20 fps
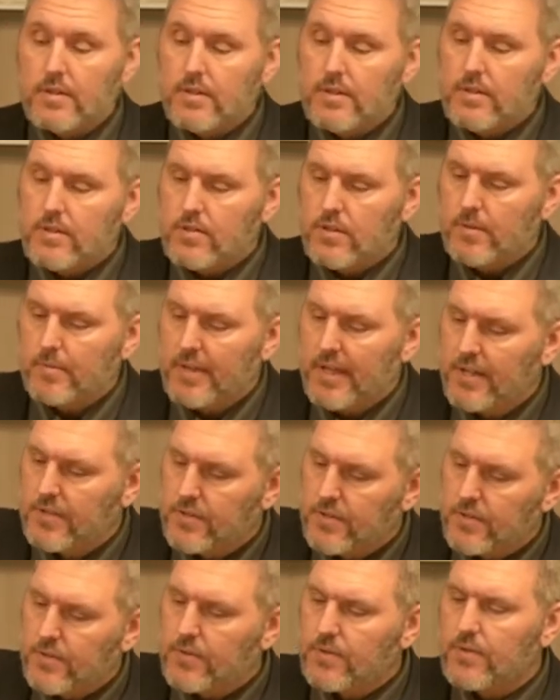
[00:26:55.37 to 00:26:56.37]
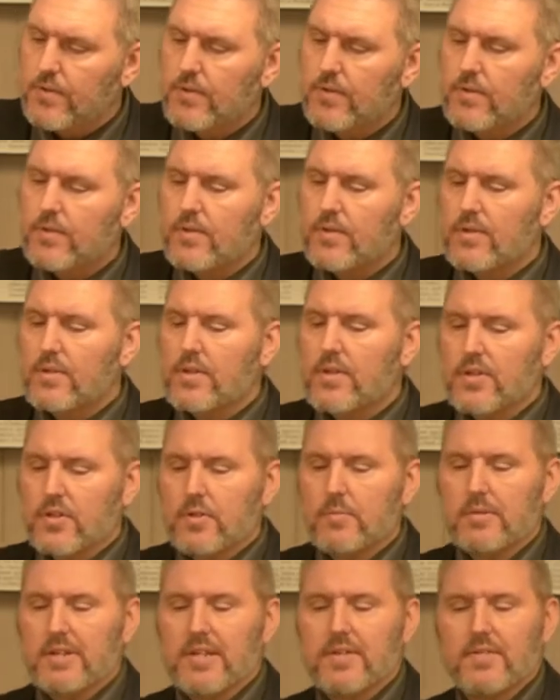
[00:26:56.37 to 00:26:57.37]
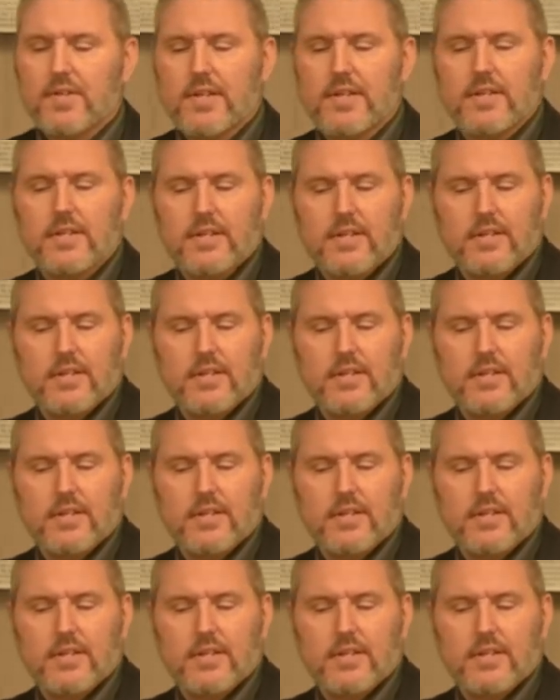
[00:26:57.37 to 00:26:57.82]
Let me ask you, you believe that?